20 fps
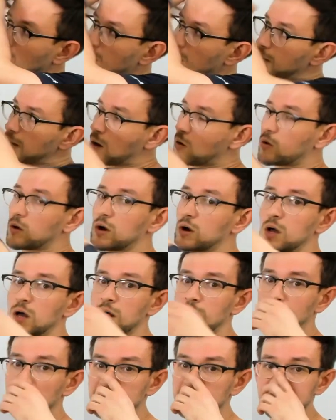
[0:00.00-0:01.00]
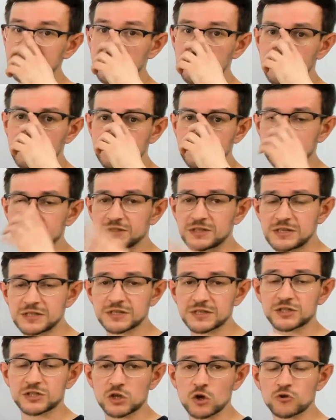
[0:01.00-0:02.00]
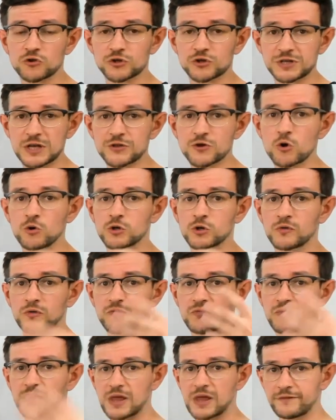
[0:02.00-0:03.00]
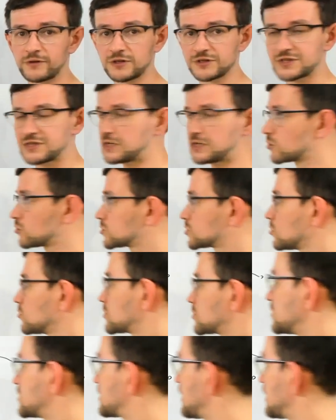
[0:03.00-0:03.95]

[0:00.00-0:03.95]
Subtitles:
Now, let's say this is the centroid of level 0. So it's